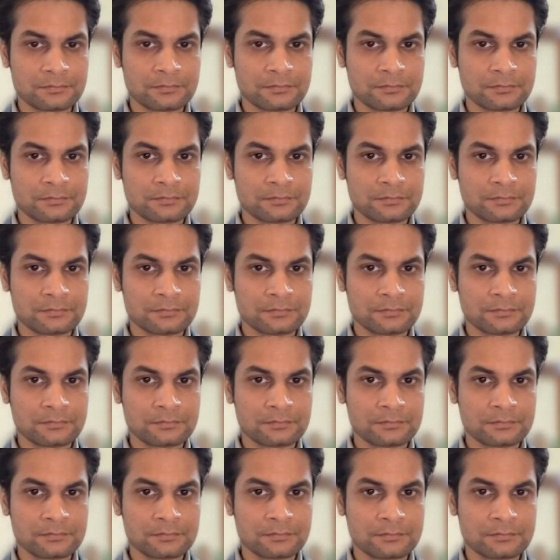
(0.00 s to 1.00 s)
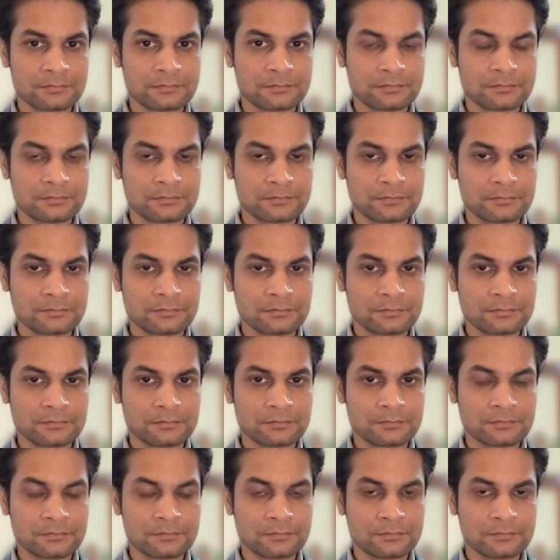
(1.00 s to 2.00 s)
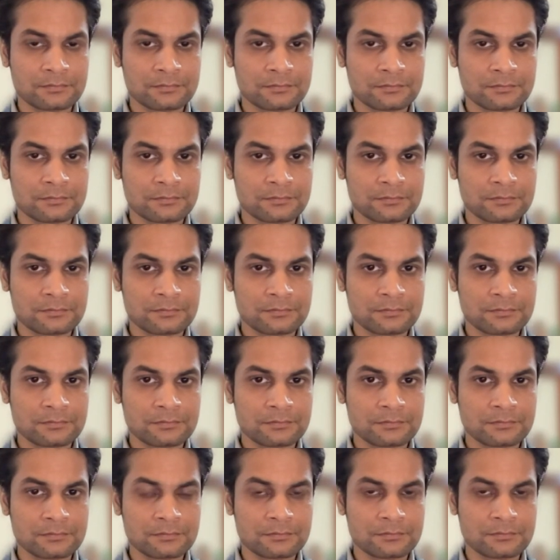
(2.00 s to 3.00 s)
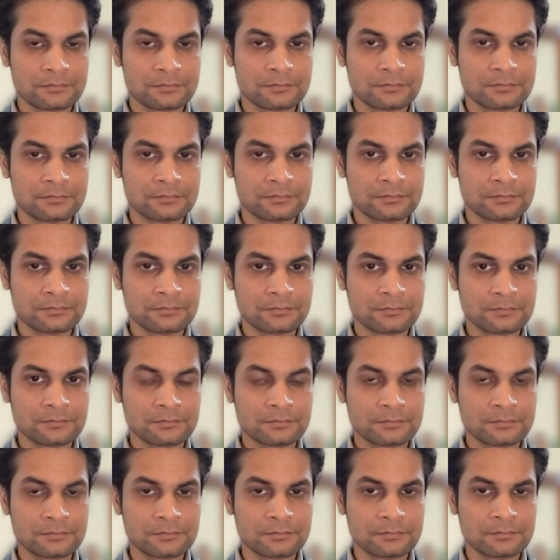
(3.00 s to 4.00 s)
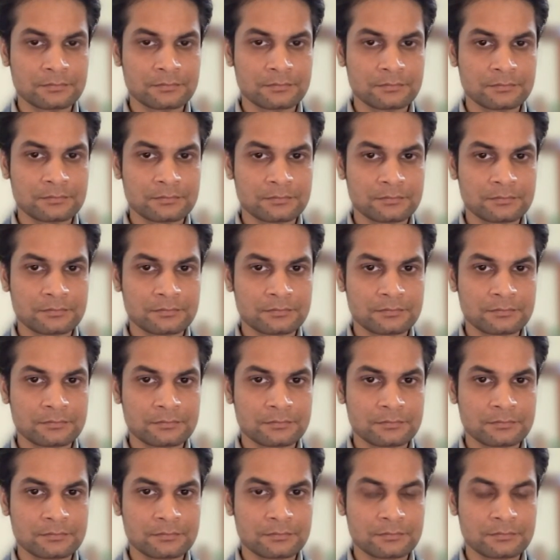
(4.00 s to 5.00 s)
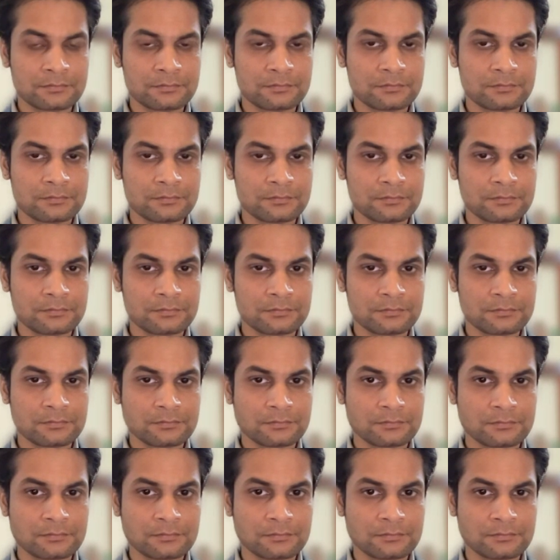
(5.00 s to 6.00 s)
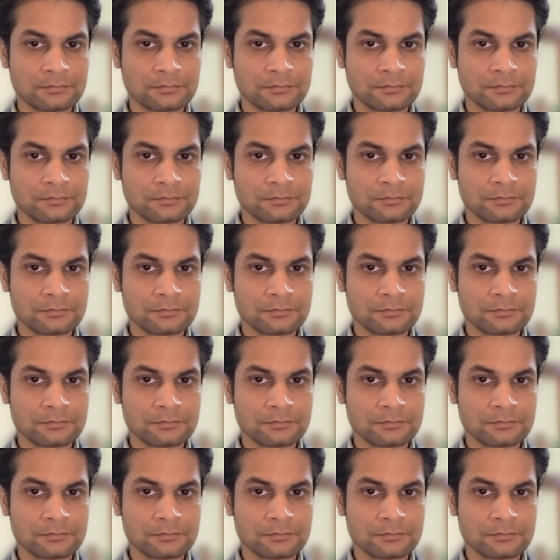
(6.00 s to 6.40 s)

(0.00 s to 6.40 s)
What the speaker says: (silent)